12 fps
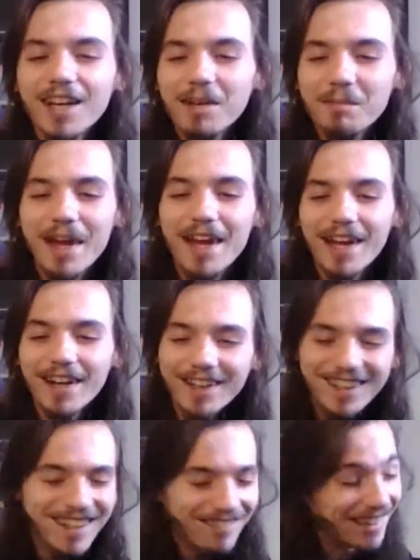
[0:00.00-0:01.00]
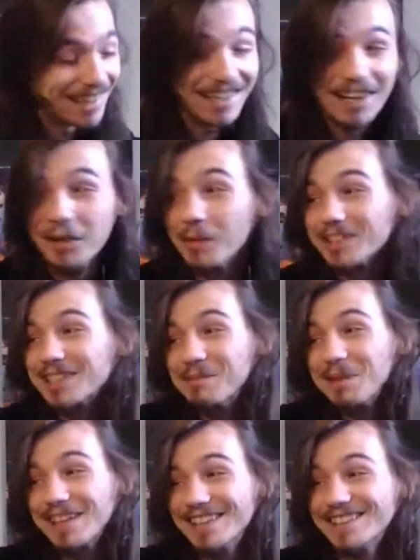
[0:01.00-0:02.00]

Man, I want to get a noise complaint.